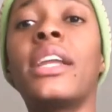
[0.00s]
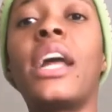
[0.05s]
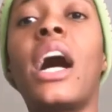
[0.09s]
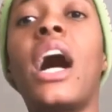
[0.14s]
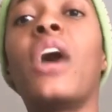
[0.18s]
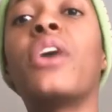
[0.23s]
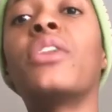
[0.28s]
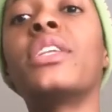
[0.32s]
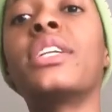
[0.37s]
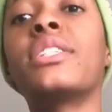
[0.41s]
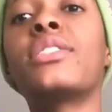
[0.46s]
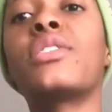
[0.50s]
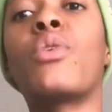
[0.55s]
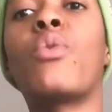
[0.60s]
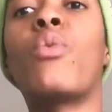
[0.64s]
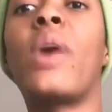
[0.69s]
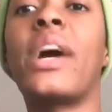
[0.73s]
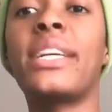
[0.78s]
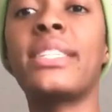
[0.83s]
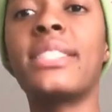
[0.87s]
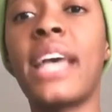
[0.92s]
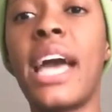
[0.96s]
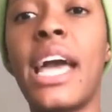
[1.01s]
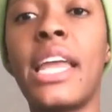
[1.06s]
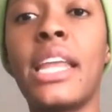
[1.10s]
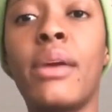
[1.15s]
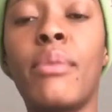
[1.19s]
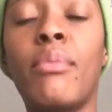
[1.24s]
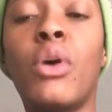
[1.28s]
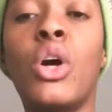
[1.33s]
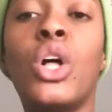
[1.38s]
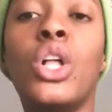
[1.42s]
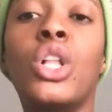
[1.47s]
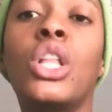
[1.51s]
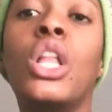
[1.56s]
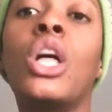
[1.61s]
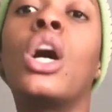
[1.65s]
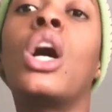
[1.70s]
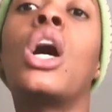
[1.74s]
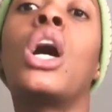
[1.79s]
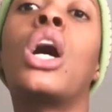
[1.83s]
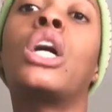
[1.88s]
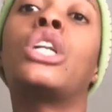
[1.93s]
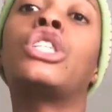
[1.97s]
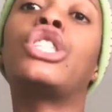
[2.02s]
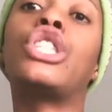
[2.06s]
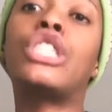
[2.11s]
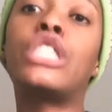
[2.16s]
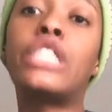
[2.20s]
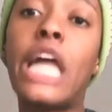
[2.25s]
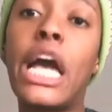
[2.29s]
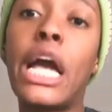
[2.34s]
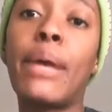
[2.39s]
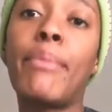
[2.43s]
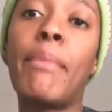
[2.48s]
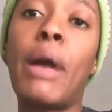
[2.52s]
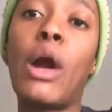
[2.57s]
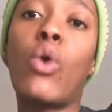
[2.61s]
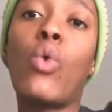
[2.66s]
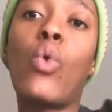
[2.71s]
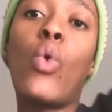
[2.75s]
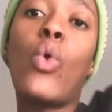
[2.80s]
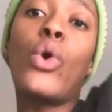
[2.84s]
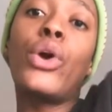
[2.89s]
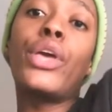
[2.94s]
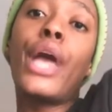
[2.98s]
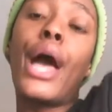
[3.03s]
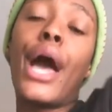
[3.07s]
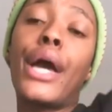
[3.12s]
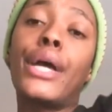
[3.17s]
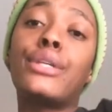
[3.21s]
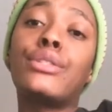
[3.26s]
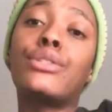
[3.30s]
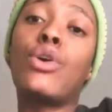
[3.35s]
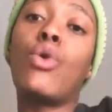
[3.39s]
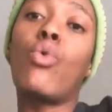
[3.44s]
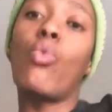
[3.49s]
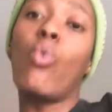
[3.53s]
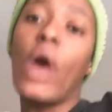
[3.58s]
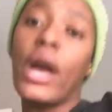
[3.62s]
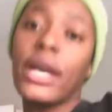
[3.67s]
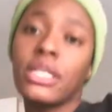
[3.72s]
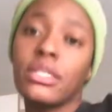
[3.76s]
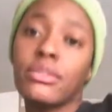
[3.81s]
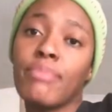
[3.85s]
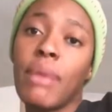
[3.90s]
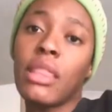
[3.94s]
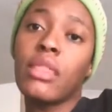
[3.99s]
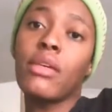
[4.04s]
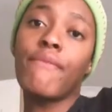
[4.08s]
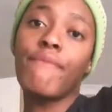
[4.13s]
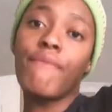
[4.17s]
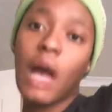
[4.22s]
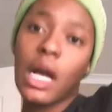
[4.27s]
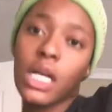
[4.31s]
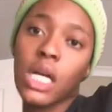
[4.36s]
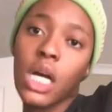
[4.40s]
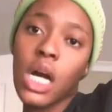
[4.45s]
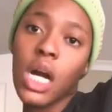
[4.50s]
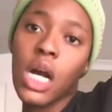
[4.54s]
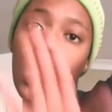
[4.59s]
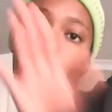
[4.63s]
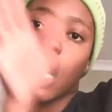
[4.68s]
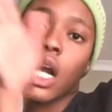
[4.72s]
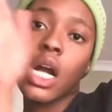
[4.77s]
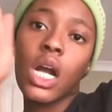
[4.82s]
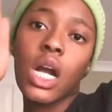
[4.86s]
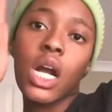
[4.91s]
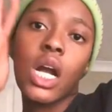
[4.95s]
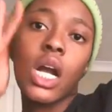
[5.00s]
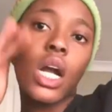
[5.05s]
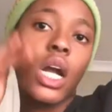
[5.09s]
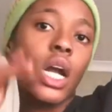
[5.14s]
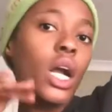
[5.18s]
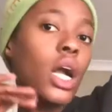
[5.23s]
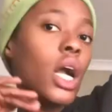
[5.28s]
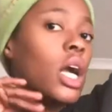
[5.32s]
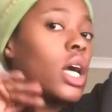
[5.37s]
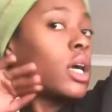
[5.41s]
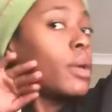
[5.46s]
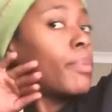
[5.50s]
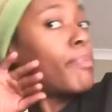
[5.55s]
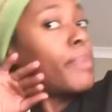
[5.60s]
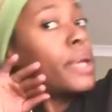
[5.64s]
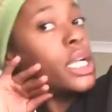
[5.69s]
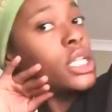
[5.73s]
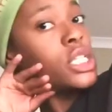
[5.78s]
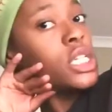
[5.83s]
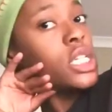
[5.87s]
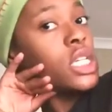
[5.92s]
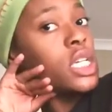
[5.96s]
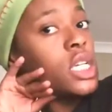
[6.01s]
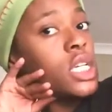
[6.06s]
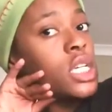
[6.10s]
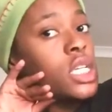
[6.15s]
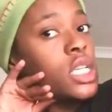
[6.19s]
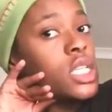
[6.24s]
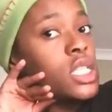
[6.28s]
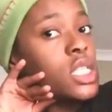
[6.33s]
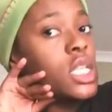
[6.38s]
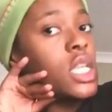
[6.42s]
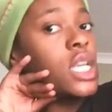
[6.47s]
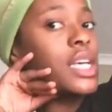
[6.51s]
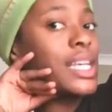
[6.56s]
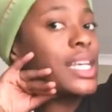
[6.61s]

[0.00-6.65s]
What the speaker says: owl is a wise animal. Just like my boya is a wise motherfucker. Bitches.